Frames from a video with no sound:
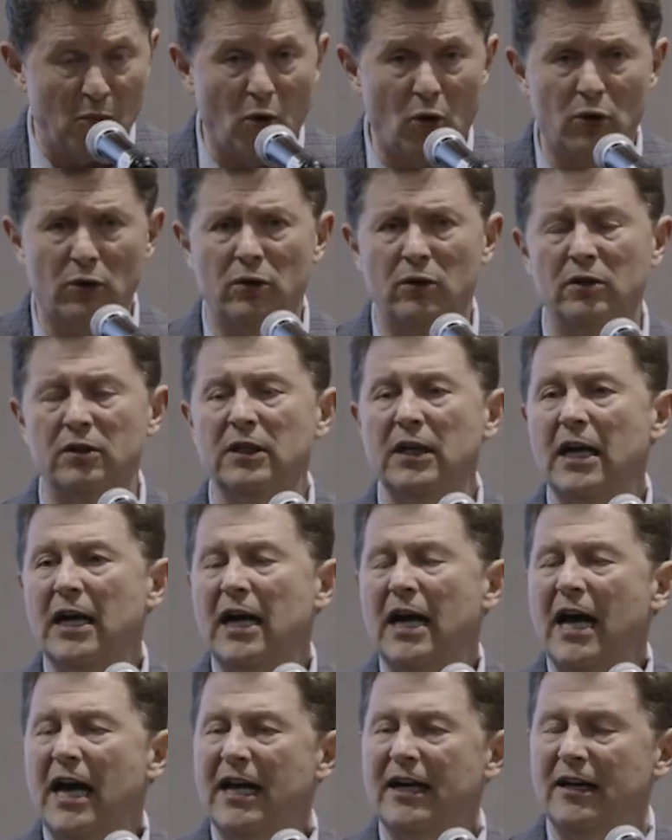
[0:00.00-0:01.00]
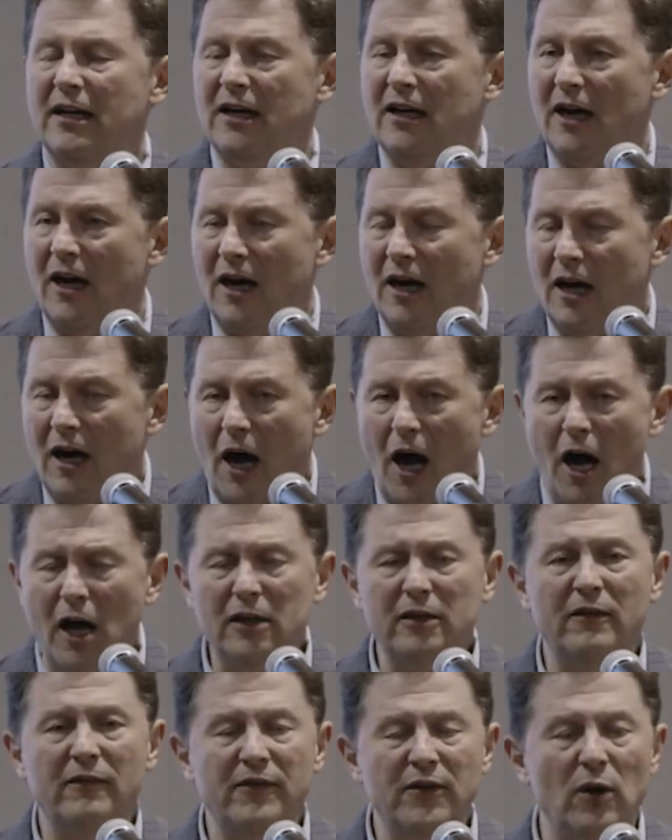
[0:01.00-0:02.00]
moral, and
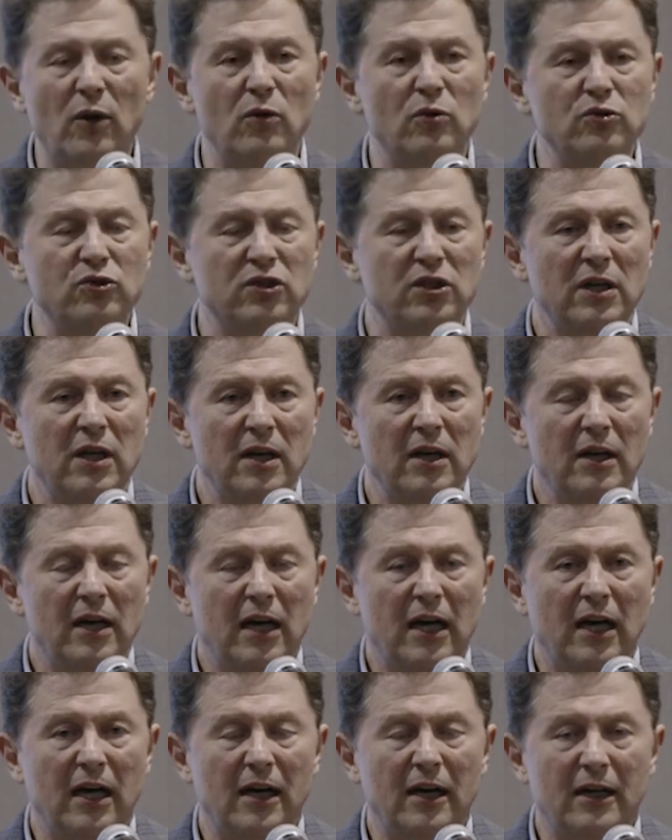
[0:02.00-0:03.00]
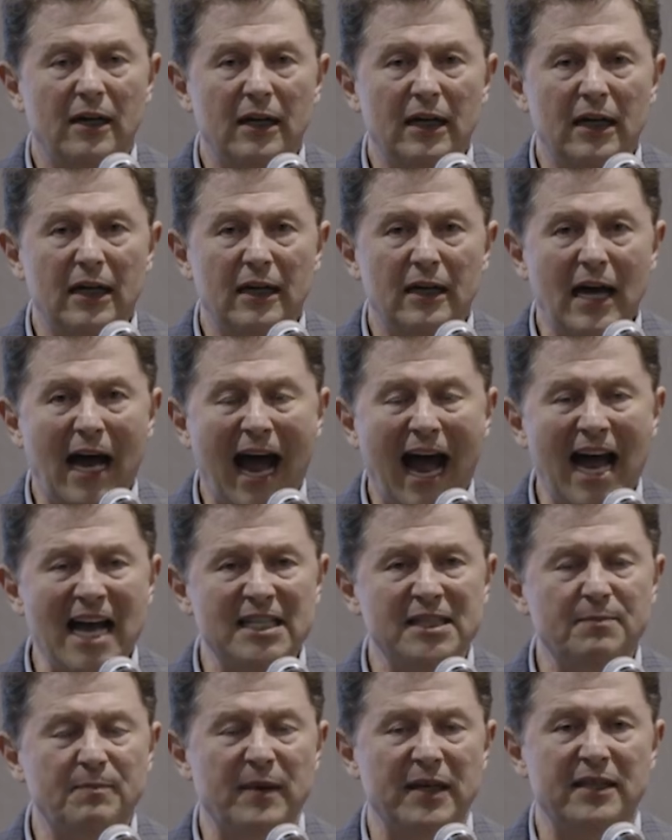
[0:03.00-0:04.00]
all of those
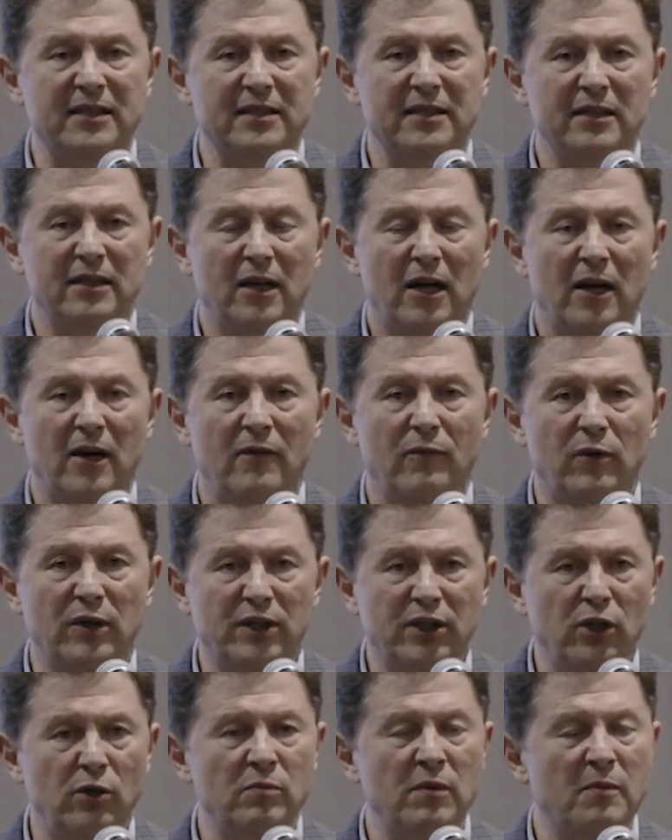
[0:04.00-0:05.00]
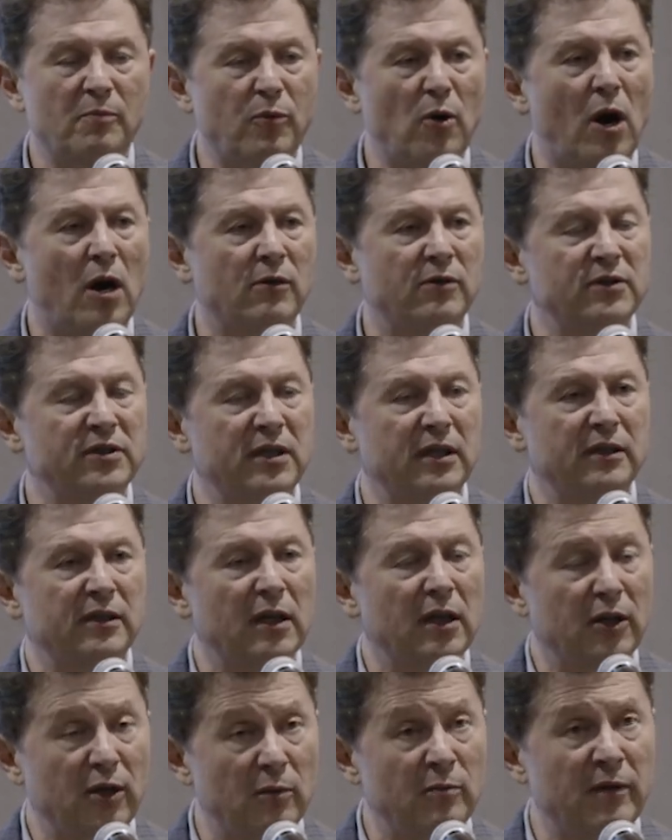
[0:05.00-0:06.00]
aspects of what human progress
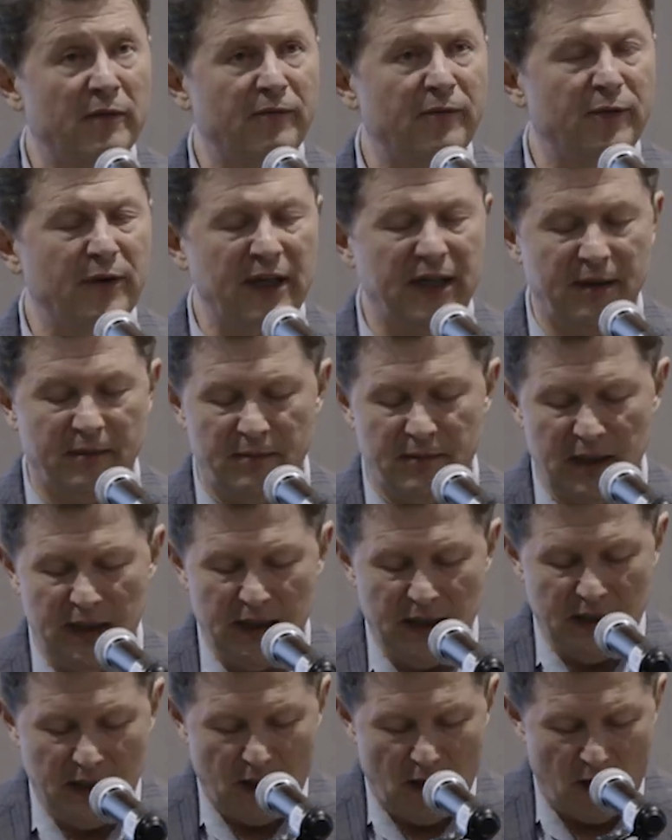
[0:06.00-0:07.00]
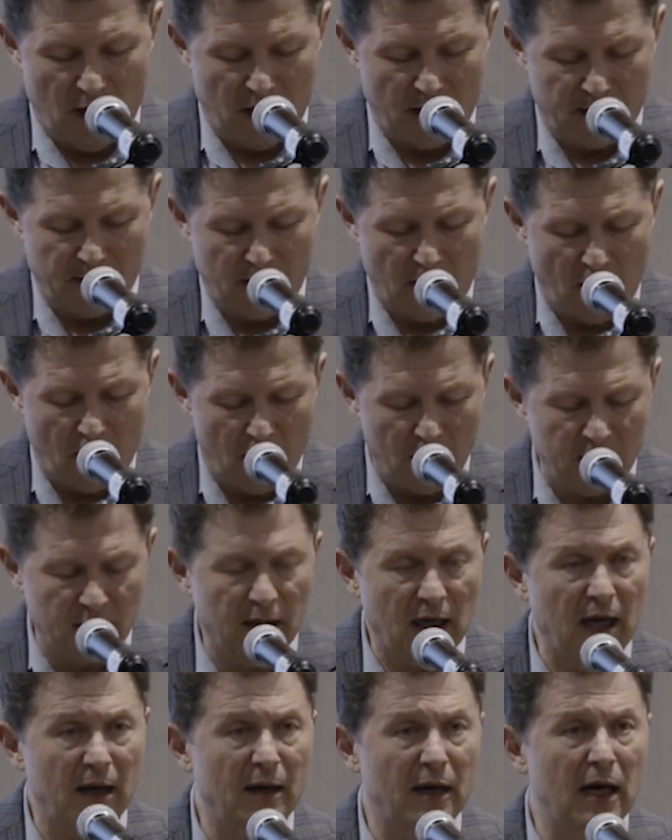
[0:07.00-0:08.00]
and human freedom are
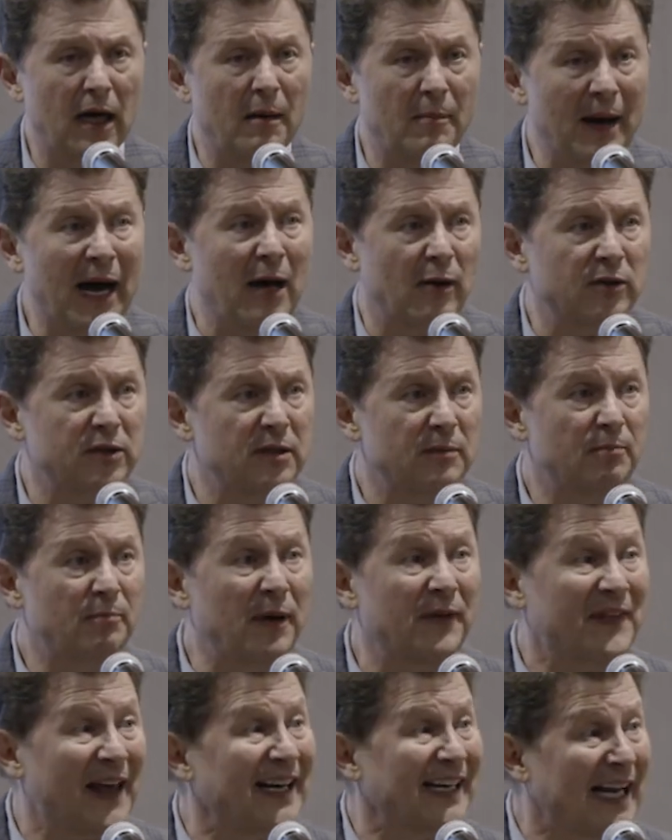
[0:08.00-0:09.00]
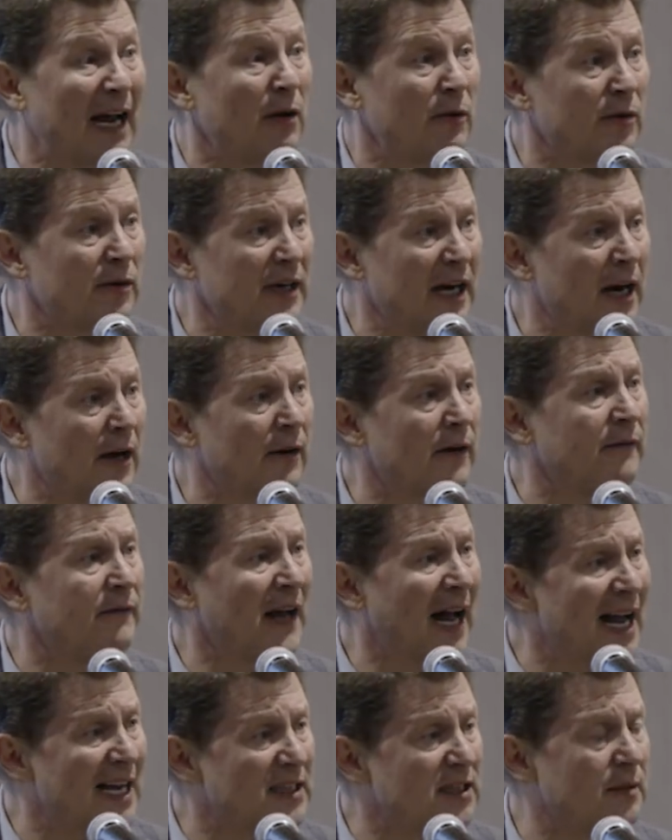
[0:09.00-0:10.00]
all about. But that counter-narrative
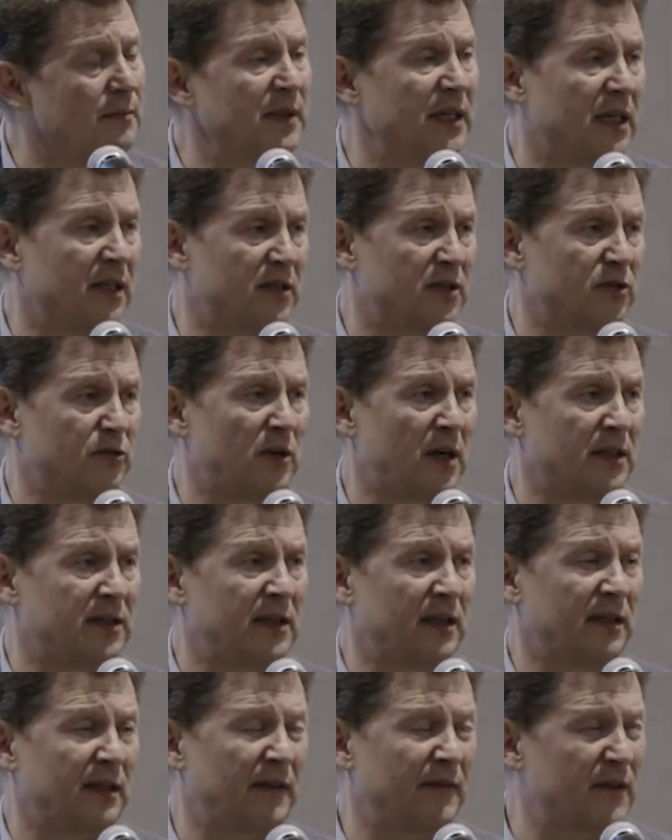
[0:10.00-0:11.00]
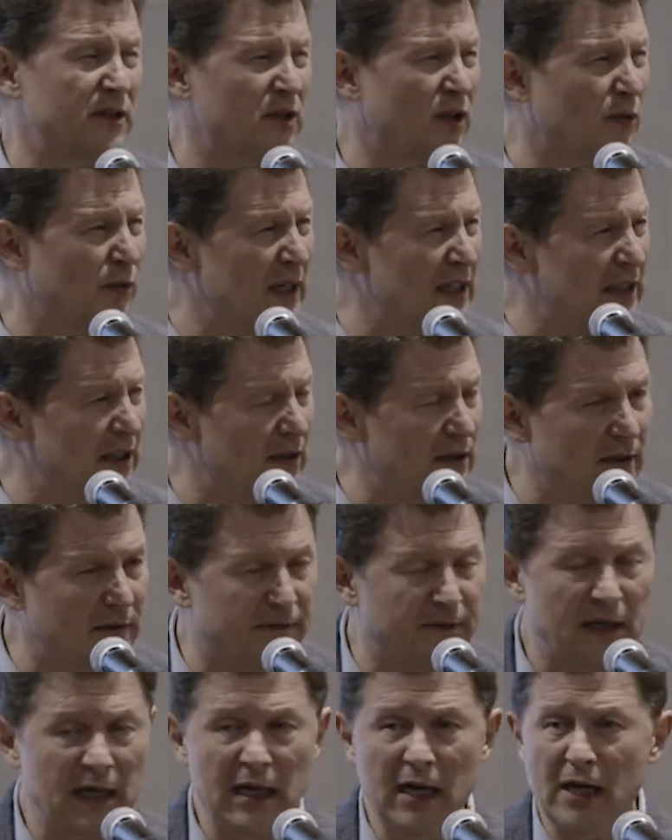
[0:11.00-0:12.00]
has to be constructed. And there's a great deal
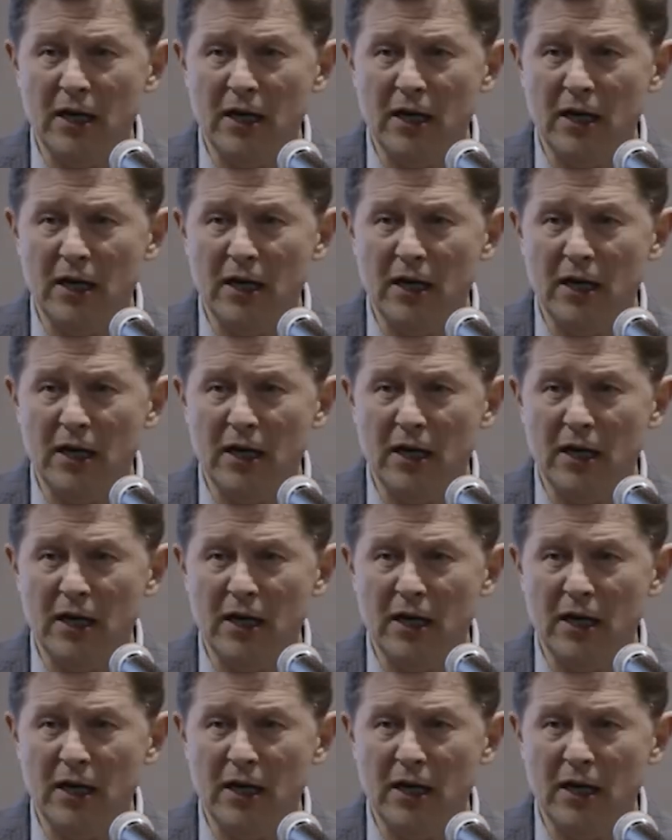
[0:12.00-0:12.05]
of